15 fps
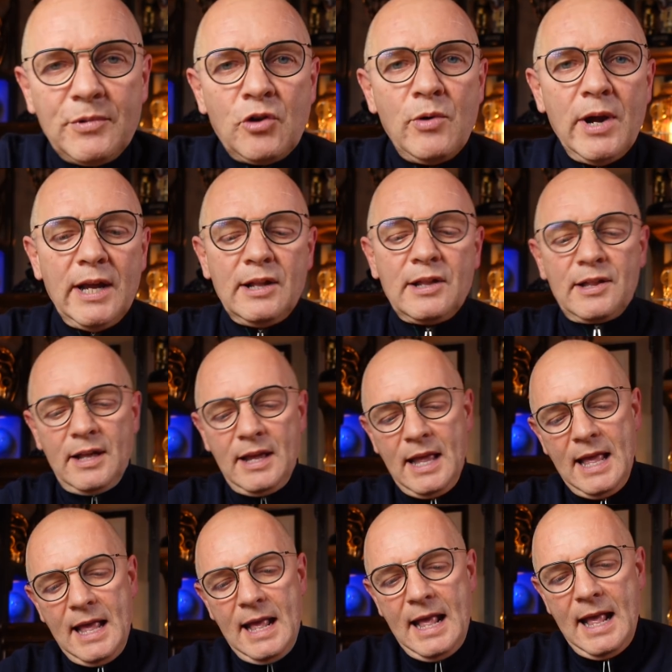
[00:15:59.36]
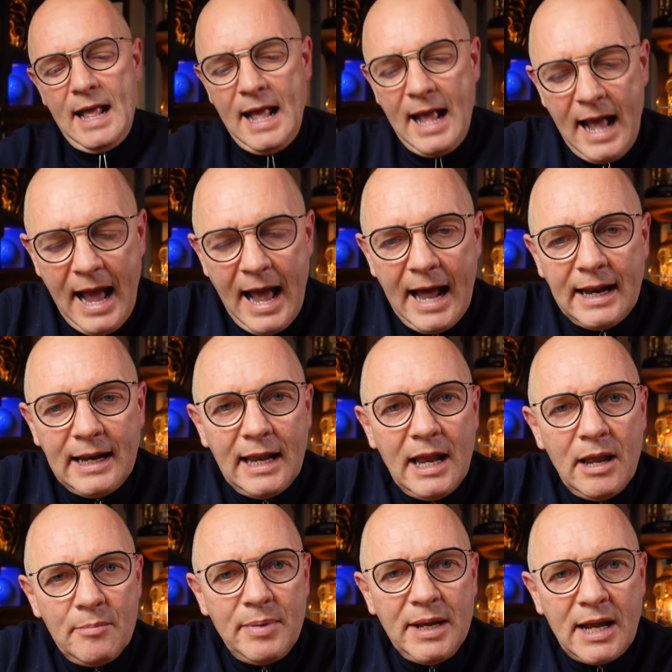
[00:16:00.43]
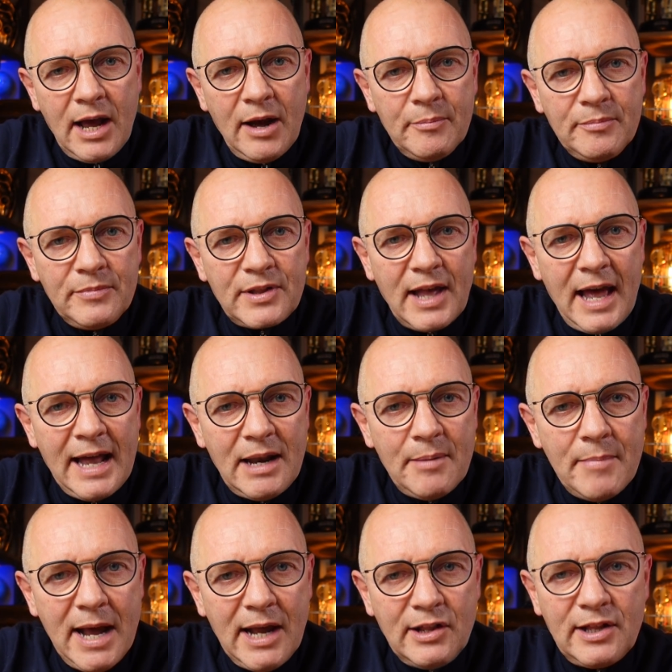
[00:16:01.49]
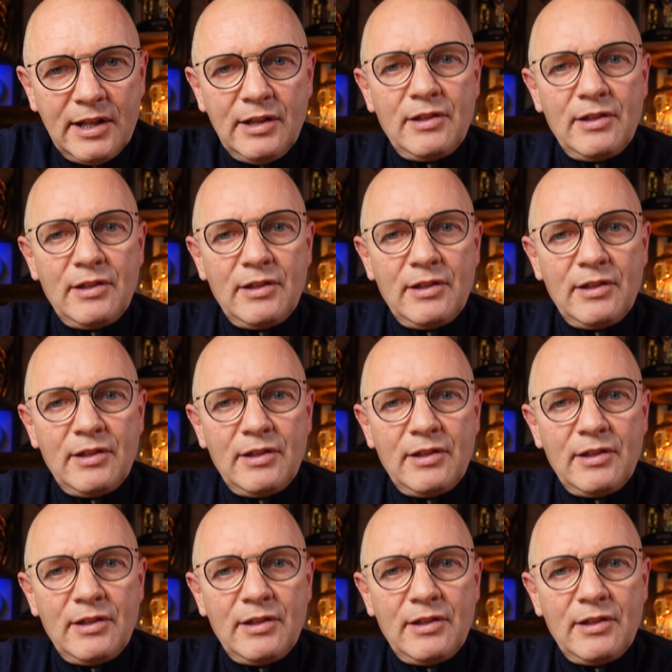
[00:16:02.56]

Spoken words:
twigs, and it becomes an amazing